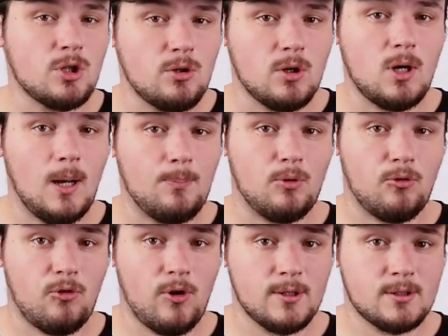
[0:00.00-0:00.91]
still a couple
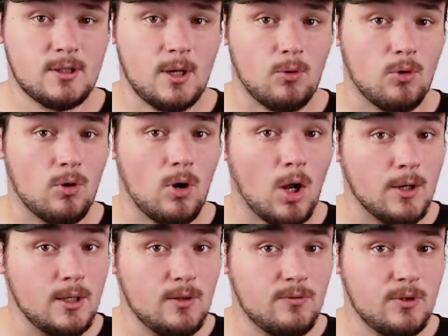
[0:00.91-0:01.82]
frets that were
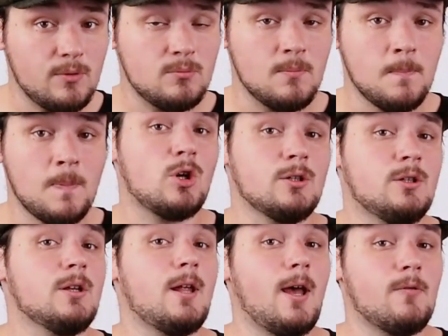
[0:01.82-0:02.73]
uneven, so I
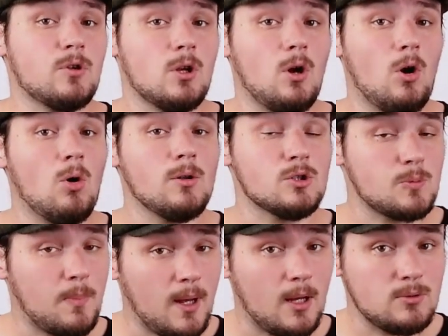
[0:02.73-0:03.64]
did have to go and
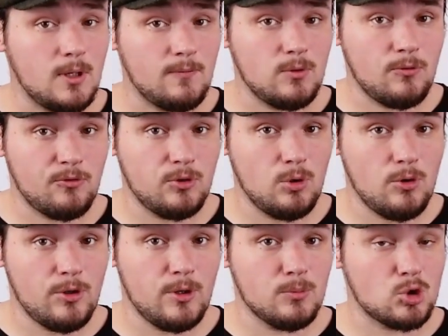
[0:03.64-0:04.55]
spot level a few
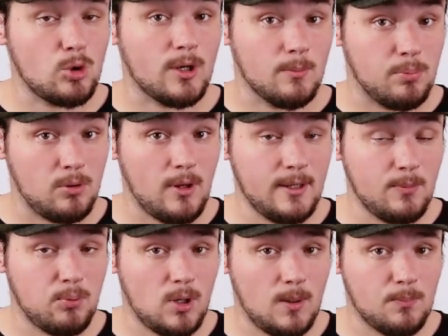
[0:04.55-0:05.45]
of them so I can play
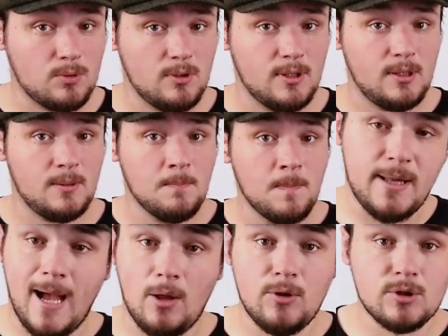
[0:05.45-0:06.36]
it properly. But
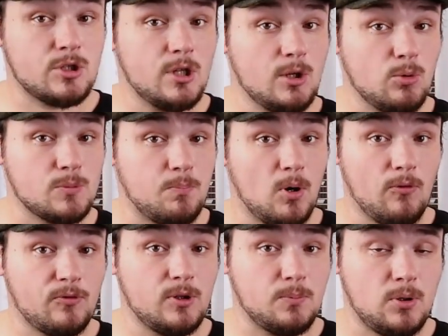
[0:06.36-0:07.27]
now this thing was
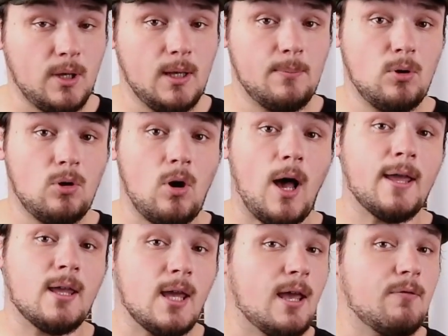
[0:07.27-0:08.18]
perfectly playable. I
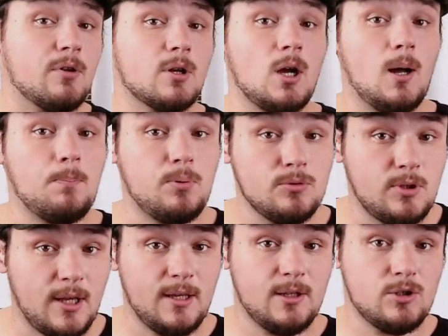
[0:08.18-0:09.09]
gave it a couple
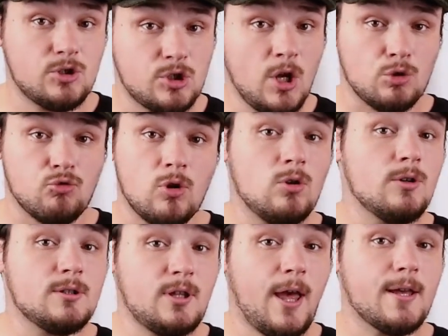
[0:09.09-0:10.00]
days to
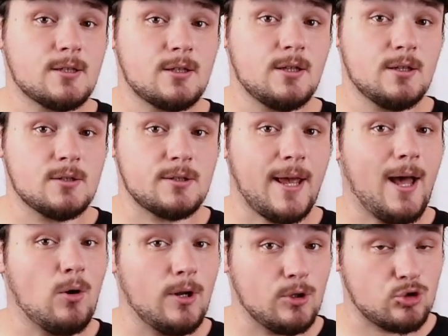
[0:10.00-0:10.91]
really test things
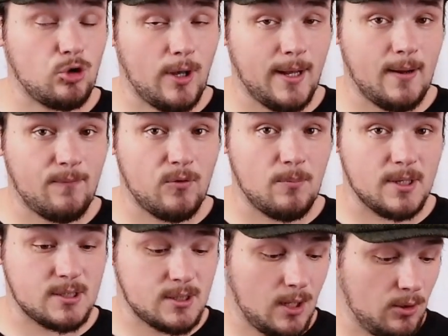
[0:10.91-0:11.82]
out and try it out for
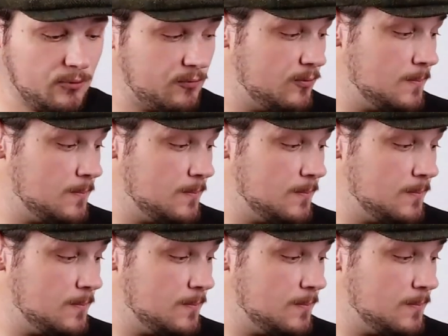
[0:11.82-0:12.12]
myself.